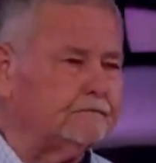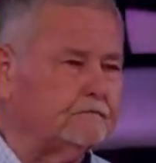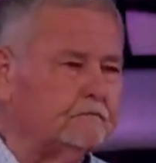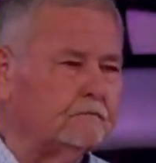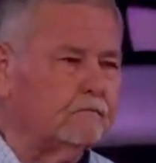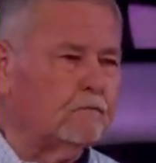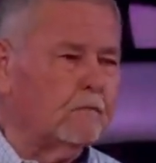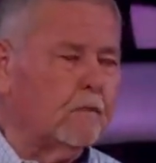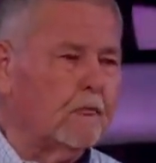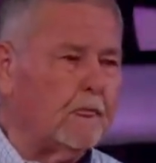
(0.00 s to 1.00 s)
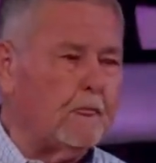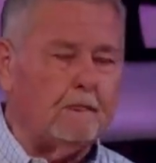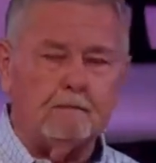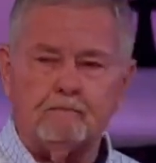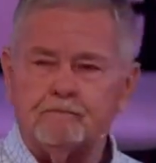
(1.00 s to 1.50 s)

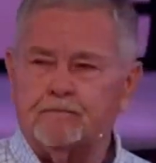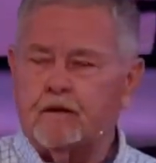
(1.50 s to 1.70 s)
Nobody speaks.